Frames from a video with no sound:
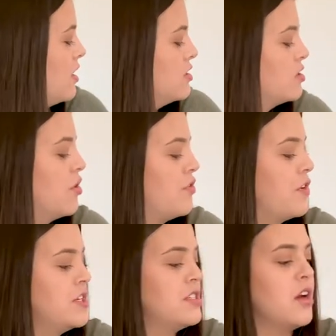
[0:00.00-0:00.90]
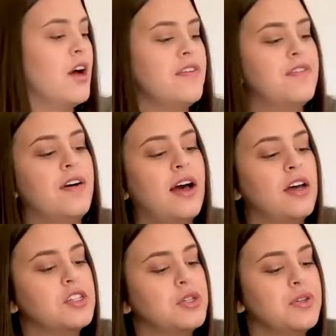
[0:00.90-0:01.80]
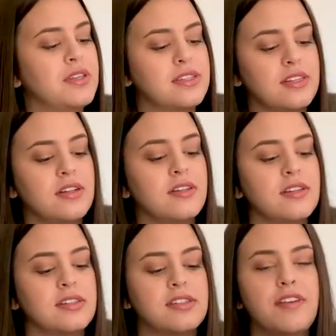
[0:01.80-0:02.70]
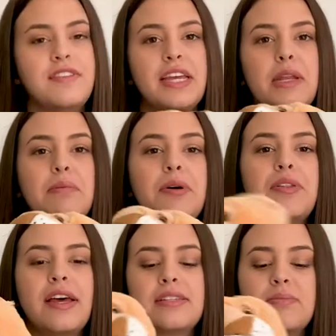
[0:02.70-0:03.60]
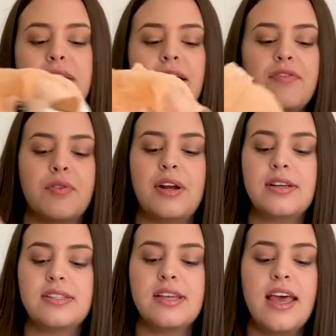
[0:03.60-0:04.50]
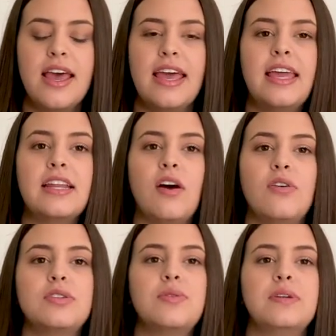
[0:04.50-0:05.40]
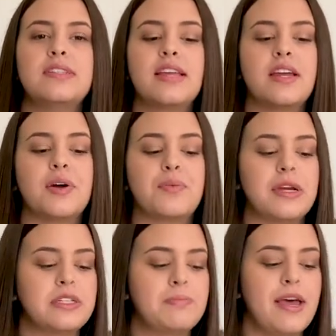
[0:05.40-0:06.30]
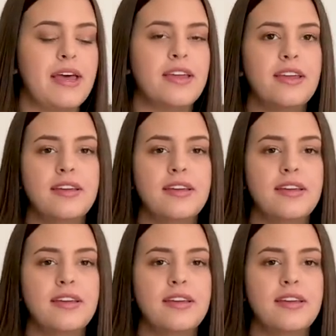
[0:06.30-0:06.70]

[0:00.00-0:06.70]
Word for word: So first off, I'll show you this little stuffed animal that someone got for us and it also is like a rice bag.